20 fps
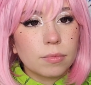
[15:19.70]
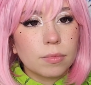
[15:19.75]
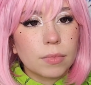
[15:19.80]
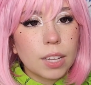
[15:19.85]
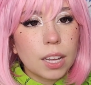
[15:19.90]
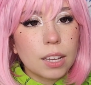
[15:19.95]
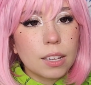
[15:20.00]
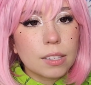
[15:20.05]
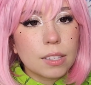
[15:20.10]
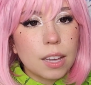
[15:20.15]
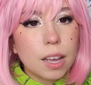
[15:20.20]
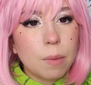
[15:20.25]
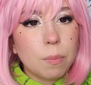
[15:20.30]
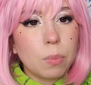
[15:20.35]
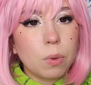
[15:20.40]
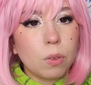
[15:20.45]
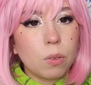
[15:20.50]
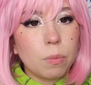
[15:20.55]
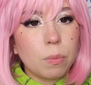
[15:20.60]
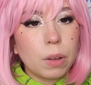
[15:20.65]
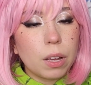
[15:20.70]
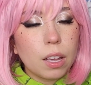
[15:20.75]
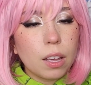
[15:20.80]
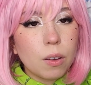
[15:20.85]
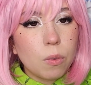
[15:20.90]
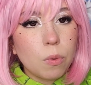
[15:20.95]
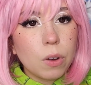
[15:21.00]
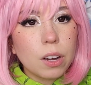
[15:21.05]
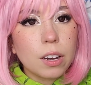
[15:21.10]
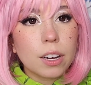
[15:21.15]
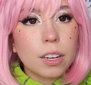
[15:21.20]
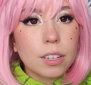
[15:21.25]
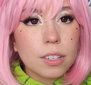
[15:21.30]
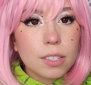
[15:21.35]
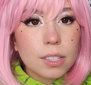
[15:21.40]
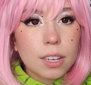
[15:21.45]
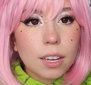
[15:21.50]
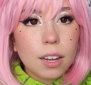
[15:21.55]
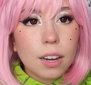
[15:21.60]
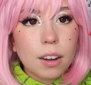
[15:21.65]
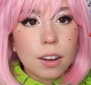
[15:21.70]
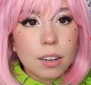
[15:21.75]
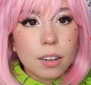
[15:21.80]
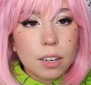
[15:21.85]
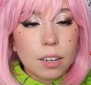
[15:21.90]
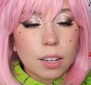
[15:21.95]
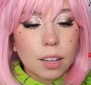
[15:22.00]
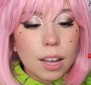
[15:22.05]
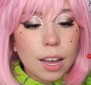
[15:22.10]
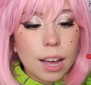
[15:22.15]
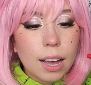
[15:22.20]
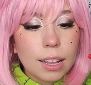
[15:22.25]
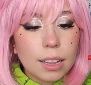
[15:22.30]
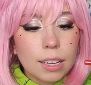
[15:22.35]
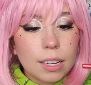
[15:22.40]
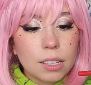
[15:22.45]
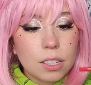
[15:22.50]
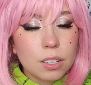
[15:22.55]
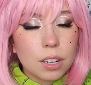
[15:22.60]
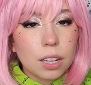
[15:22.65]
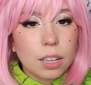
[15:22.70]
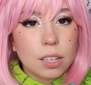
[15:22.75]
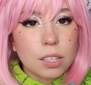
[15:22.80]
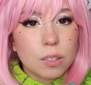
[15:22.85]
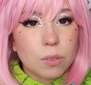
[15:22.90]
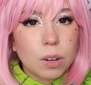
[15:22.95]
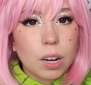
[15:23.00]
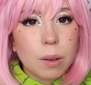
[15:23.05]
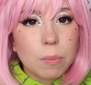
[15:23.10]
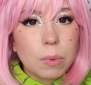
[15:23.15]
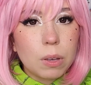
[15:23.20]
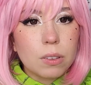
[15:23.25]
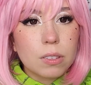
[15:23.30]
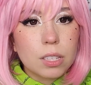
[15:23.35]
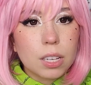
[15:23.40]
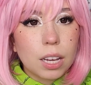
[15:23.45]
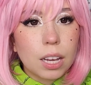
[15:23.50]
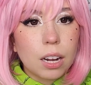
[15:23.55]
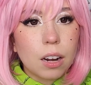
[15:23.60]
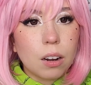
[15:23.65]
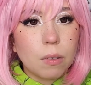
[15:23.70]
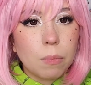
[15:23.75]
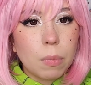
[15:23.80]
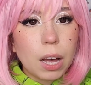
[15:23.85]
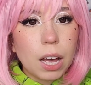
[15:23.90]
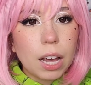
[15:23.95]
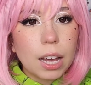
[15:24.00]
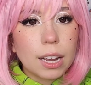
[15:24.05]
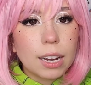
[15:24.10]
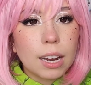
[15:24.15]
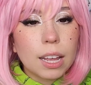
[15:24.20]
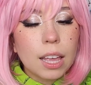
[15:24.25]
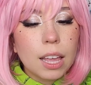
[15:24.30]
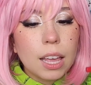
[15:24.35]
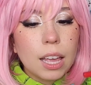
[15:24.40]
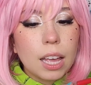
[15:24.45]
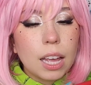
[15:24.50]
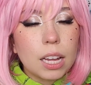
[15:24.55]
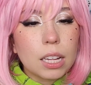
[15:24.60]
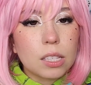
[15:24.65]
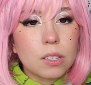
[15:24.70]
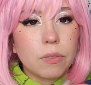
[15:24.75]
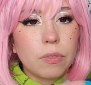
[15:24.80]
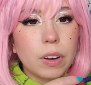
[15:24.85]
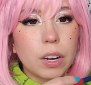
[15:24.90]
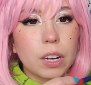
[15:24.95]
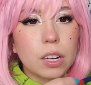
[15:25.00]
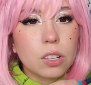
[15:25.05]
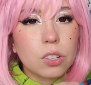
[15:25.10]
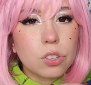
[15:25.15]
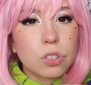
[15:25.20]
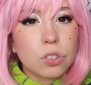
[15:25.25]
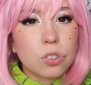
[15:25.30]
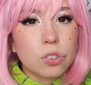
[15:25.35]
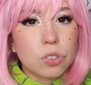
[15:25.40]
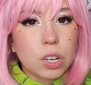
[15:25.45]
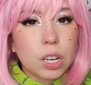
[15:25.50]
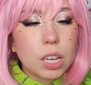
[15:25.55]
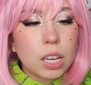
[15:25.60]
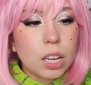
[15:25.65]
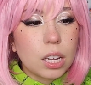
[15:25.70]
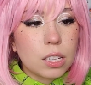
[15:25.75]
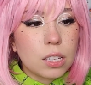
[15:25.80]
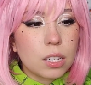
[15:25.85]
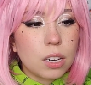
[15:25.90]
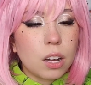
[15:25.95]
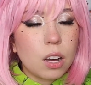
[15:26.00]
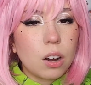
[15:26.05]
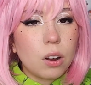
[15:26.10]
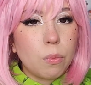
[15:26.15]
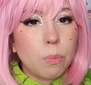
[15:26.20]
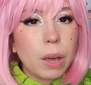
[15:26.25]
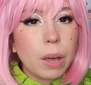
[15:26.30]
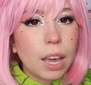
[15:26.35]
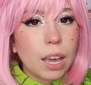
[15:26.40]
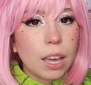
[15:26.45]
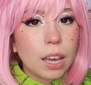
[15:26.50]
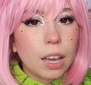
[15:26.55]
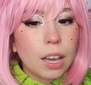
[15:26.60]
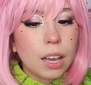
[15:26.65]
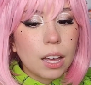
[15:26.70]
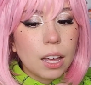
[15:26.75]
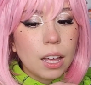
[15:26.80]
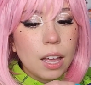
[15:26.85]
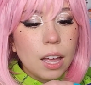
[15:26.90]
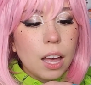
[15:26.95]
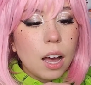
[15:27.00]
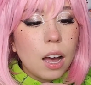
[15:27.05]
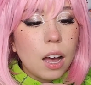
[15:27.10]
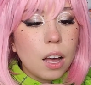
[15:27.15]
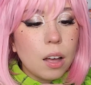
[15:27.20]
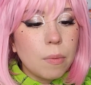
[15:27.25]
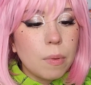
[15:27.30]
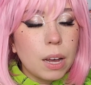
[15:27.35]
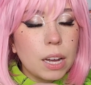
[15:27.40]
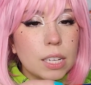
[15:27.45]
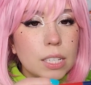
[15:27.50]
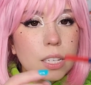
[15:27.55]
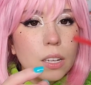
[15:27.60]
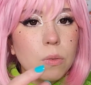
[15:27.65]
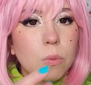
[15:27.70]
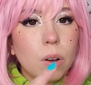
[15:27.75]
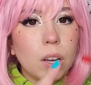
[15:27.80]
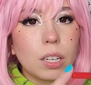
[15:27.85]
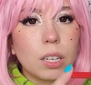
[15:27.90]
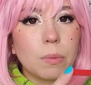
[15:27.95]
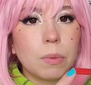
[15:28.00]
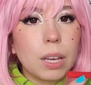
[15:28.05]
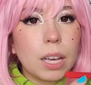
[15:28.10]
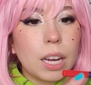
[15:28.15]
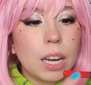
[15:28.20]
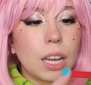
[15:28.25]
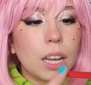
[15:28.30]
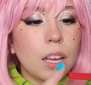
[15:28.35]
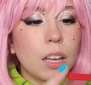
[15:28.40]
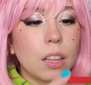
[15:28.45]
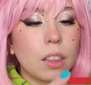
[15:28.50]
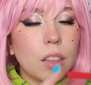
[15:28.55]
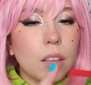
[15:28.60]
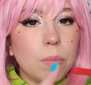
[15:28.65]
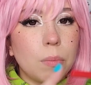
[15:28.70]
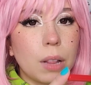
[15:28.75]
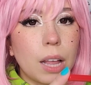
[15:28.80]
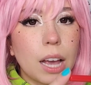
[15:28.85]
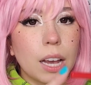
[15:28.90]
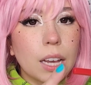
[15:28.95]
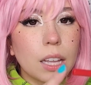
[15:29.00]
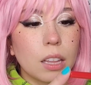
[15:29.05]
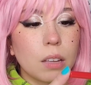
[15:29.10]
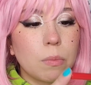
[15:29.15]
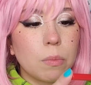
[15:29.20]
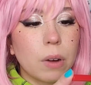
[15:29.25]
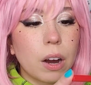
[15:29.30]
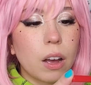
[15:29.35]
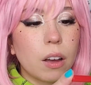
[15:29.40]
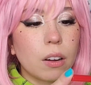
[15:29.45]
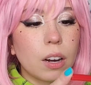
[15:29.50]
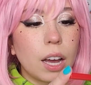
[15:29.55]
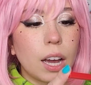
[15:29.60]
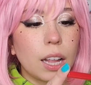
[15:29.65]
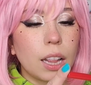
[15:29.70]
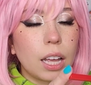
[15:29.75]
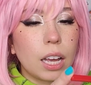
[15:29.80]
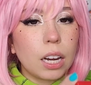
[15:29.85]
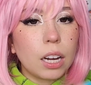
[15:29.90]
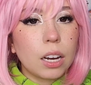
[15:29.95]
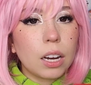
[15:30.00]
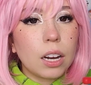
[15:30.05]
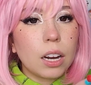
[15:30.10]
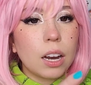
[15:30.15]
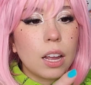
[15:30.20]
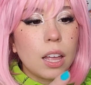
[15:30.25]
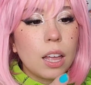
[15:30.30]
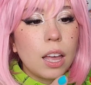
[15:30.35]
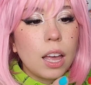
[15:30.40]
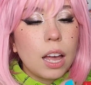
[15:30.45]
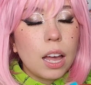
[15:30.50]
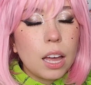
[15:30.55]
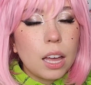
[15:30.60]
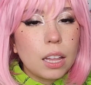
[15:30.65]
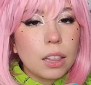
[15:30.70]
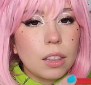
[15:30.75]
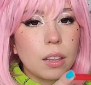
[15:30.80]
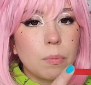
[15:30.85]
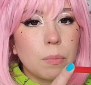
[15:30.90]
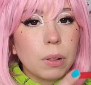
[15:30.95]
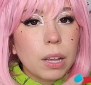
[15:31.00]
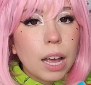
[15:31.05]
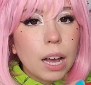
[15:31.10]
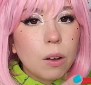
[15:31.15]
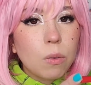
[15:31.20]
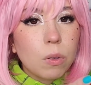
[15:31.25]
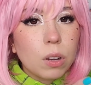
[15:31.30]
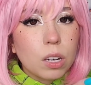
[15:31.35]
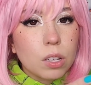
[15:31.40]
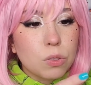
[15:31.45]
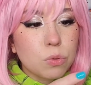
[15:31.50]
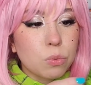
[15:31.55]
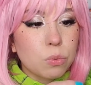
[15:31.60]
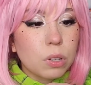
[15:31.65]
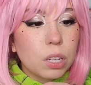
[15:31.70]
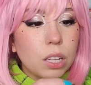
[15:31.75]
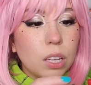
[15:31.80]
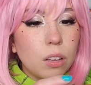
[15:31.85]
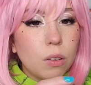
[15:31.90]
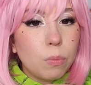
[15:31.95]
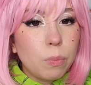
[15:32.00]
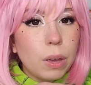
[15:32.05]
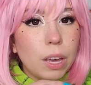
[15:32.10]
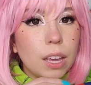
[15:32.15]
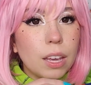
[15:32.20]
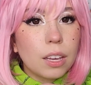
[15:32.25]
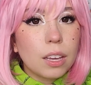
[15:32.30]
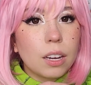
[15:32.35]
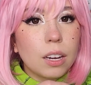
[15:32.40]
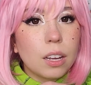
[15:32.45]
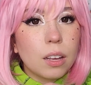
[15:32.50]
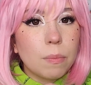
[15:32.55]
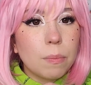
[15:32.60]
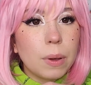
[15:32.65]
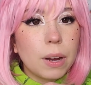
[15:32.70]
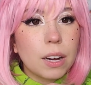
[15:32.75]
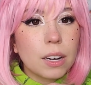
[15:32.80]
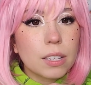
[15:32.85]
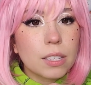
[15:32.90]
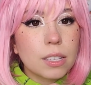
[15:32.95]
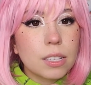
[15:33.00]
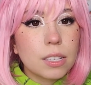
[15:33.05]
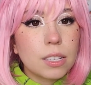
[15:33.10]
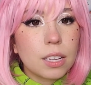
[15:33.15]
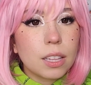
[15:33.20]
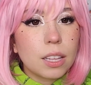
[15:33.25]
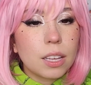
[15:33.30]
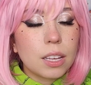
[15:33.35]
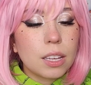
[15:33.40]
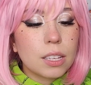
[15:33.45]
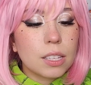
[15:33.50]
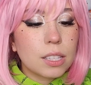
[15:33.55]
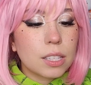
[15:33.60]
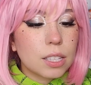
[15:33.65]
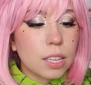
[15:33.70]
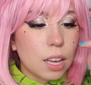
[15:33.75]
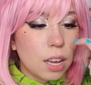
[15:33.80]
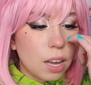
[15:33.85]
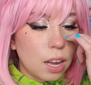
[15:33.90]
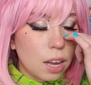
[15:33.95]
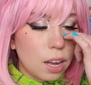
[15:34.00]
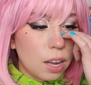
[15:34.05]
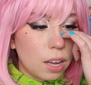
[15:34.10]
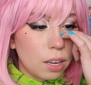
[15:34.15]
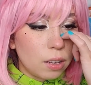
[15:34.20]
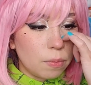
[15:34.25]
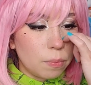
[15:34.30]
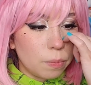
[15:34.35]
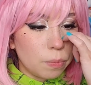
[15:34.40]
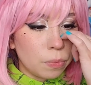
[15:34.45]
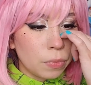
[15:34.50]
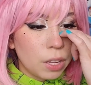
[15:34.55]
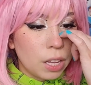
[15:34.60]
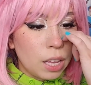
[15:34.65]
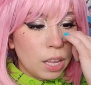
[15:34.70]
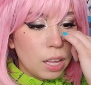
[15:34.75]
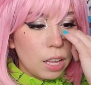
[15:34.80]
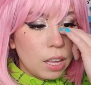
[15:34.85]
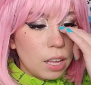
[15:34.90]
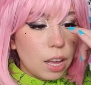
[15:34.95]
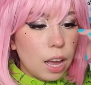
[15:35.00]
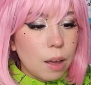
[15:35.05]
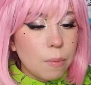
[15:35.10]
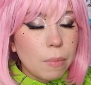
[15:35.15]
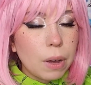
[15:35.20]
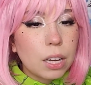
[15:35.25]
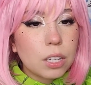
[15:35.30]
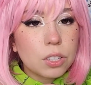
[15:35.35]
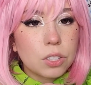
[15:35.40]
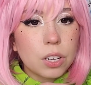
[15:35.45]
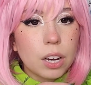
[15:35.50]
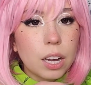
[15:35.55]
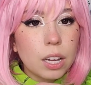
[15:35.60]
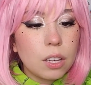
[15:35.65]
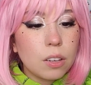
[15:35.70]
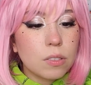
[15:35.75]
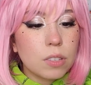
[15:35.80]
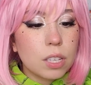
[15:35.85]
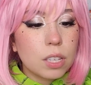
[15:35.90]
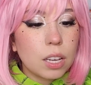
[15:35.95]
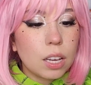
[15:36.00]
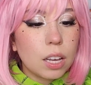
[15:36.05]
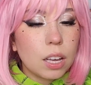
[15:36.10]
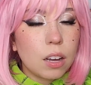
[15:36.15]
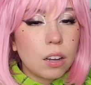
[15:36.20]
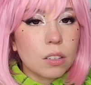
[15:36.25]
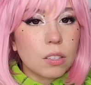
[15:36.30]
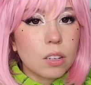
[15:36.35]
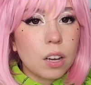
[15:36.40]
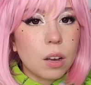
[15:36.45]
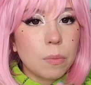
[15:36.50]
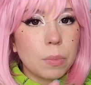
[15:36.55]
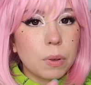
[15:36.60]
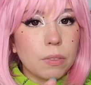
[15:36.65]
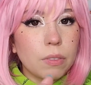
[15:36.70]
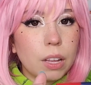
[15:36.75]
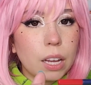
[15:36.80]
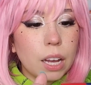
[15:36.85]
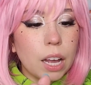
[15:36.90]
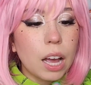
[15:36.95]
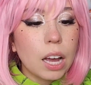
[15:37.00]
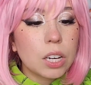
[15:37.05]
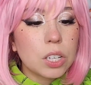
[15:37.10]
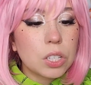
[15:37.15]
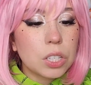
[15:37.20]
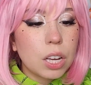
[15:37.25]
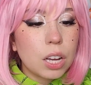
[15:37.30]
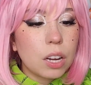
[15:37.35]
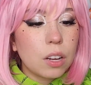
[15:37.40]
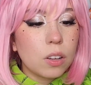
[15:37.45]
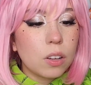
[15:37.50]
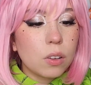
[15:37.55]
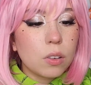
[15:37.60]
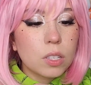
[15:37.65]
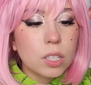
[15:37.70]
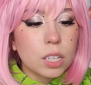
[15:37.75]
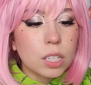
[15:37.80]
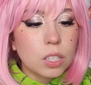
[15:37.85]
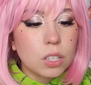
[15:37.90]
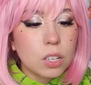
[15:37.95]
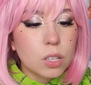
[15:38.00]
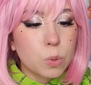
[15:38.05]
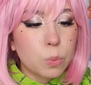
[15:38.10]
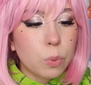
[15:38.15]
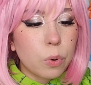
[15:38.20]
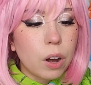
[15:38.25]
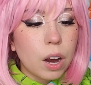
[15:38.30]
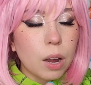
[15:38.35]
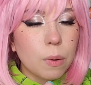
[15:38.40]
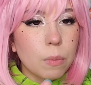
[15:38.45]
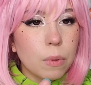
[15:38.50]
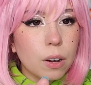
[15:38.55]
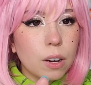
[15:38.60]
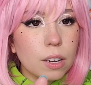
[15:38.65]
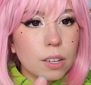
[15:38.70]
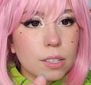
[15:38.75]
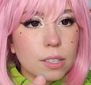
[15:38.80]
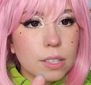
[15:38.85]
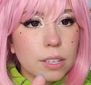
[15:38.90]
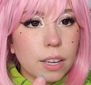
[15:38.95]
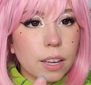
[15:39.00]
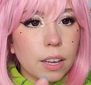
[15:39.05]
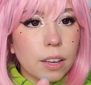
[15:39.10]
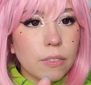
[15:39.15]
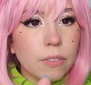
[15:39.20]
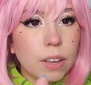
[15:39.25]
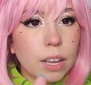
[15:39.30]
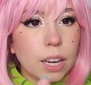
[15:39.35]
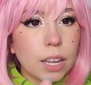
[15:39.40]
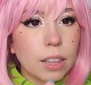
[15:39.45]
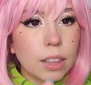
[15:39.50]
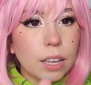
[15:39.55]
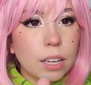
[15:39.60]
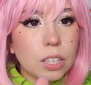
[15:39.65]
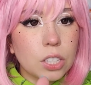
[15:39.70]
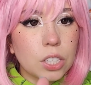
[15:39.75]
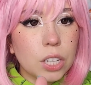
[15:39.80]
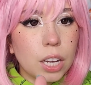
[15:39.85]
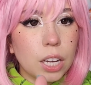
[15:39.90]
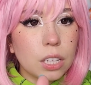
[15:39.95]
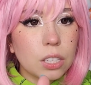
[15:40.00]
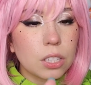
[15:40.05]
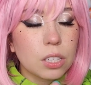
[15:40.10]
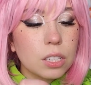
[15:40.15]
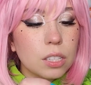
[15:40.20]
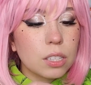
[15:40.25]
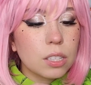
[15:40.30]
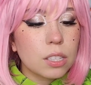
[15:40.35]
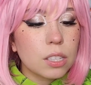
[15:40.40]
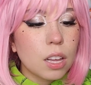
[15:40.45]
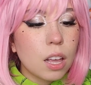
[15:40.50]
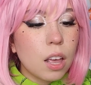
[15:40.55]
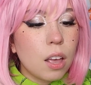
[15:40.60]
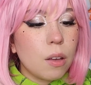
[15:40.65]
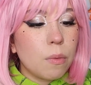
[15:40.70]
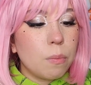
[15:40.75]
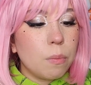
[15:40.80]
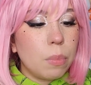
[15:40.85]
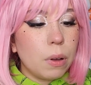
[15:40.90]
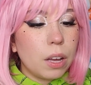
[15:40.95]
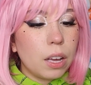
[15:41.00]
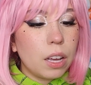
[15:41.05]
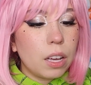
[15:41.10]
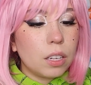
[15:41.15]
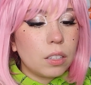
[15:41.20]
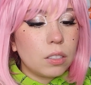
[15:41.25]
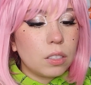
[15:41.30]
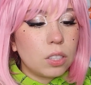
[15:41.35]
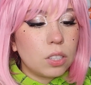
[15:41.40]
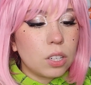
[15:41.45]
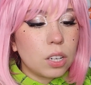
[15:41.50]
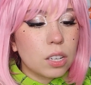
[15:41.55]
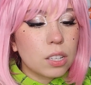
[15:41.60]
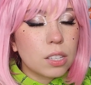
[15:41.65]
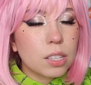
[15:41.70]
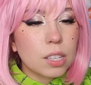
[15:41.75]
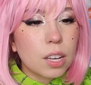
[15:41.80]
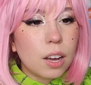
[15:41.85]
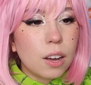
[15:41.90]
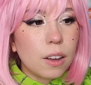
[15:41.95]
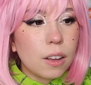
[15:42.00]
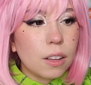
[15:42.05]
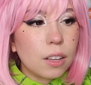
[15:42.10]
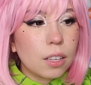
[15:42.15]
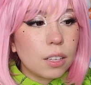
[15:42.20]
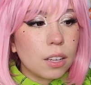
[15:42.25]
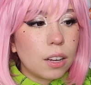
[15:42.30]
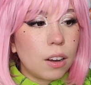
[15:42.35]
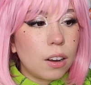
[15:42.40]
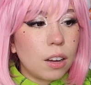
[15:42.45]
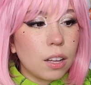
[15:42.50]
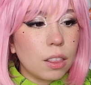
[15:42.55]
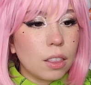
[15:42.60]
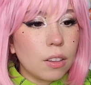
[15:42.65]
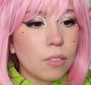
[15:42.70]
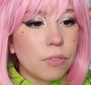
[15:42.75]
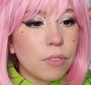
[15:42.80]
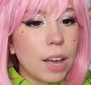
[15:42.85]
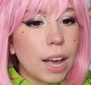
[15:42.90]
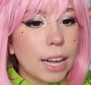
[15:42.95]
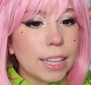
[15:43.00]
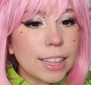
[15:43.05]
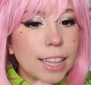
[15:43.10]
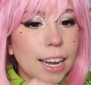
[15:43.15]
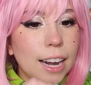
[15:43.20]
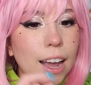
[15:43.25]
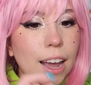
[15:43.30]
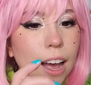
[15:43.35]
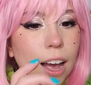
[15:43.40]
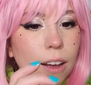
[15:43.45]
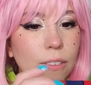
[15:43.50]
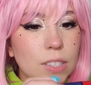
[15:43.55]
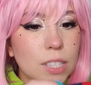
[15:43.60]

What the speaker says: example, but when you're using it on your eyelids, or at least when I'm using it on mine, it's very streaky, it's not opaque. I did wind up getting the black and the brown eyeliner, and the black one is really opaque in comparison to this. I might try using it on top of like eyeshadows and just primer and seeing if anything changes, but just on the fact that I have